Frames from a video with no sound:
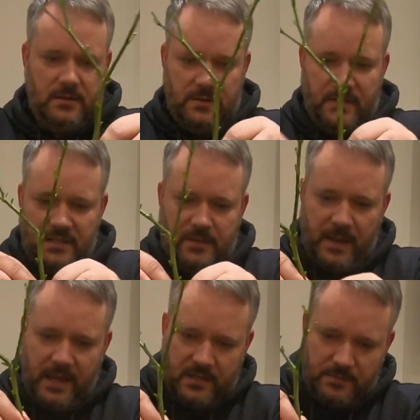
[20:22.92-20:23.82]
So that's
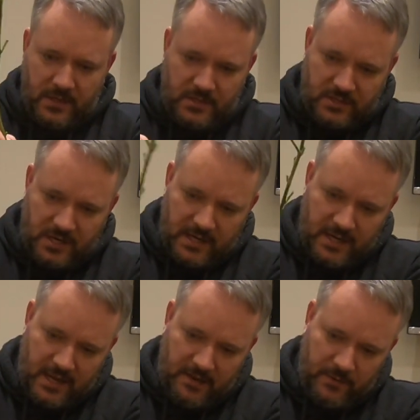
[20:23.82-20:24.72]
about as much as I
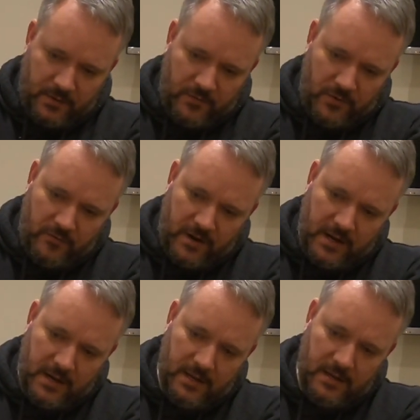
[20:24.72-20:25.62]
can get with the root
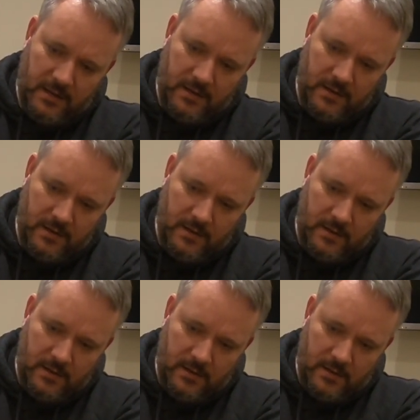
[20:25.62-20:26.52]
rake.
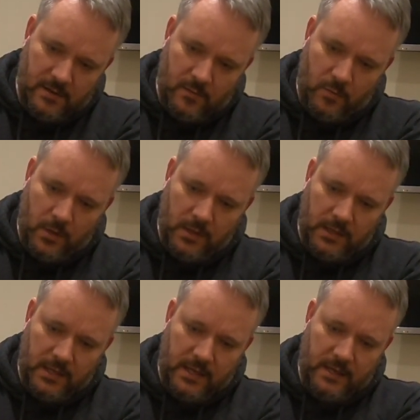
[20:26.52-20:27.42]

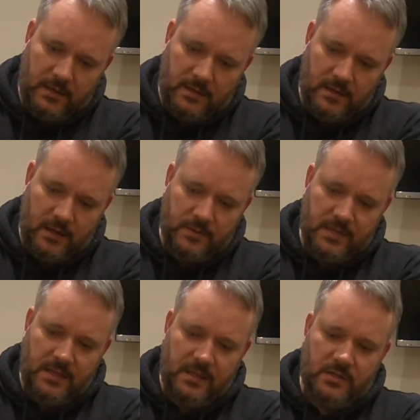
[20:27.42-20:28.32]
I'll
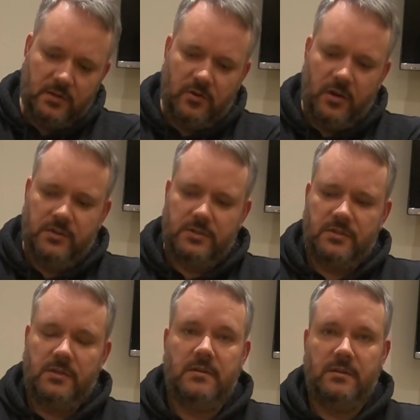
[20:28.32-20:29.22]
take this
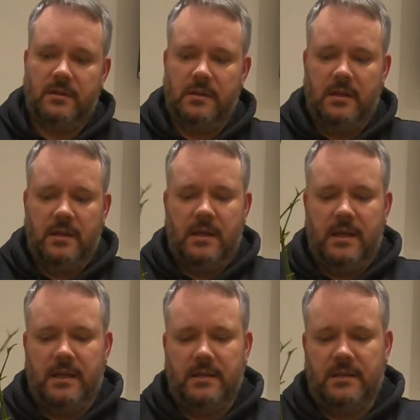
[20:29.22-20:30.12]
across
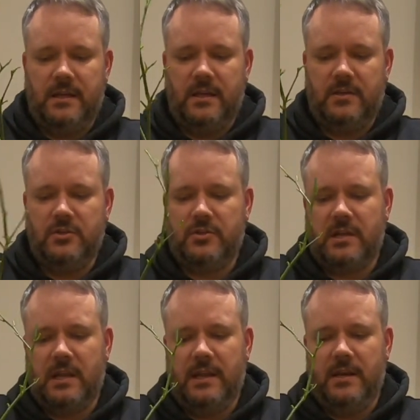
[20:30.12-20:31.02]
and
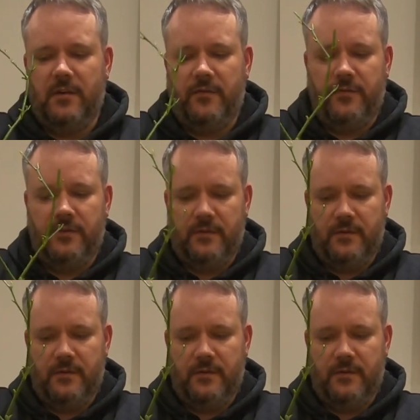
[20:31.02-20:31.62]
just clean off